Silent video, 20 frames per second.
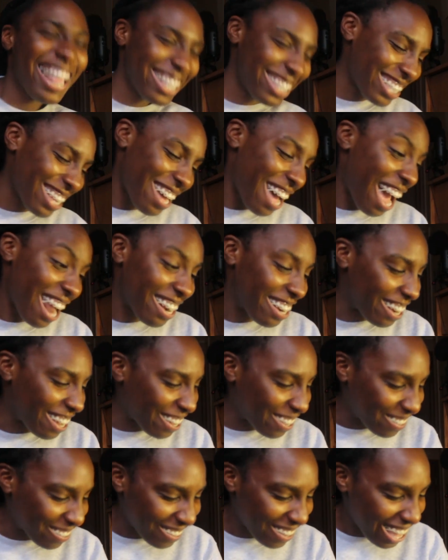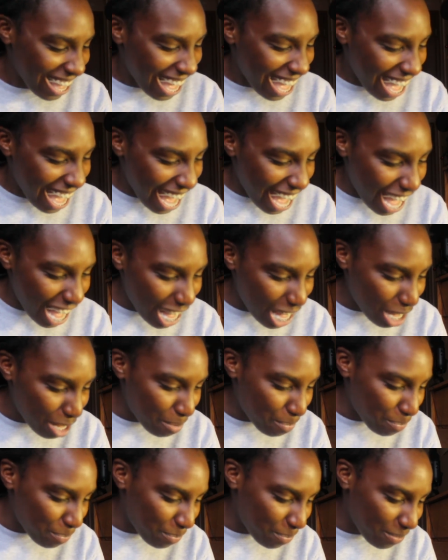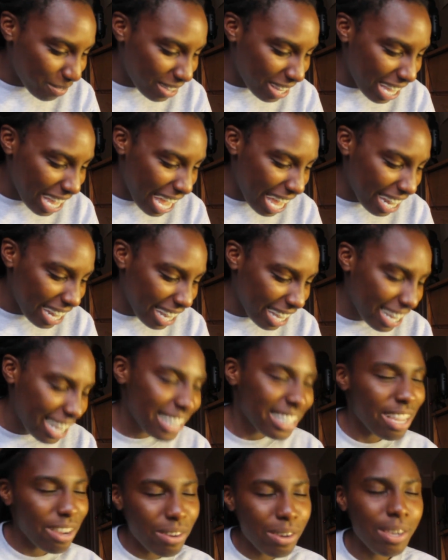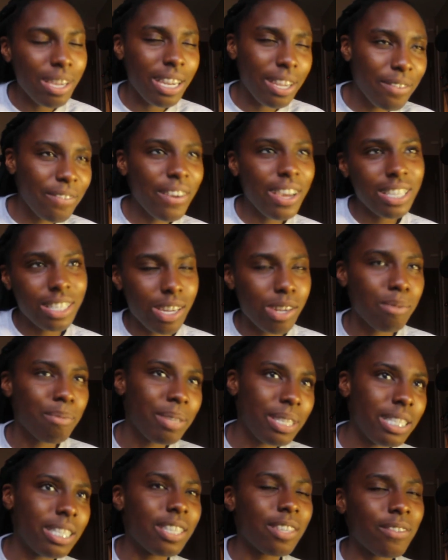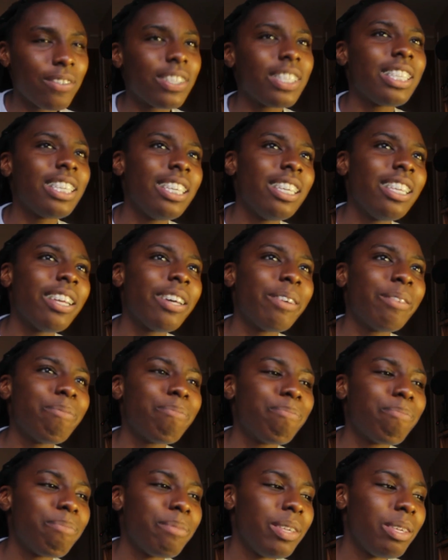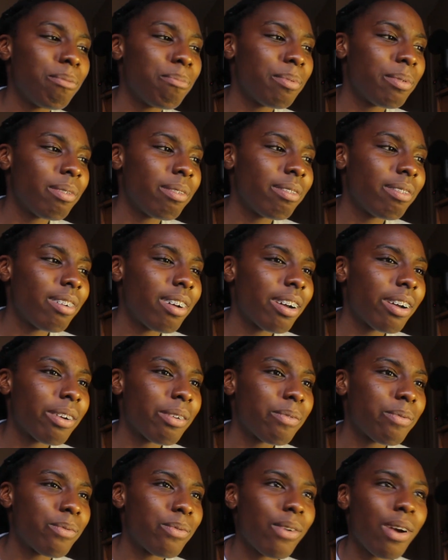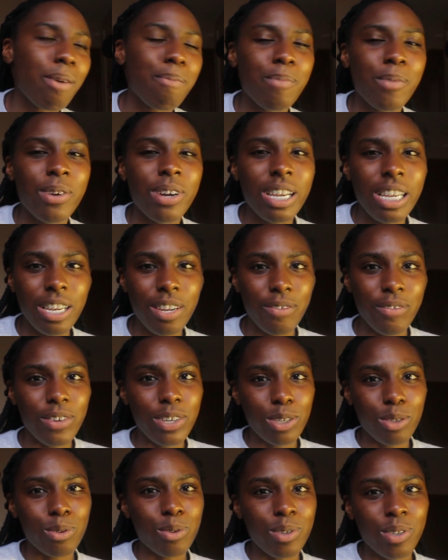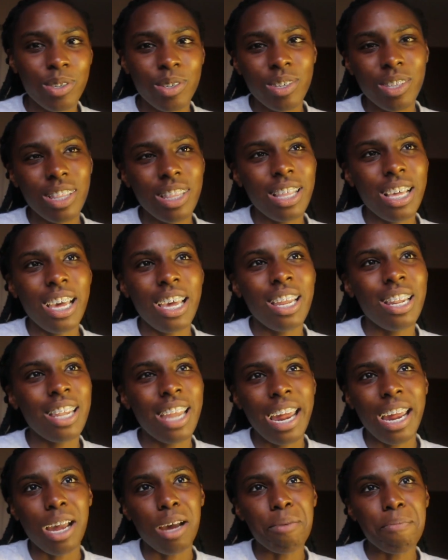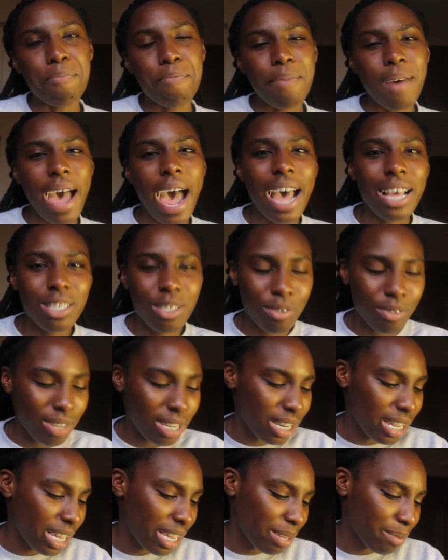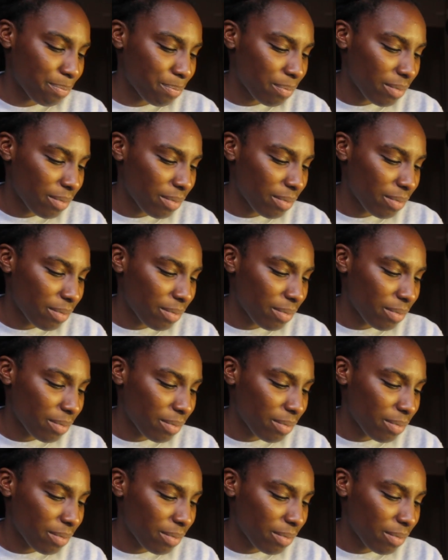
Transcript: So, I don't know. Because it affects everybody differently, you know. People are far more individual than like a mass reading.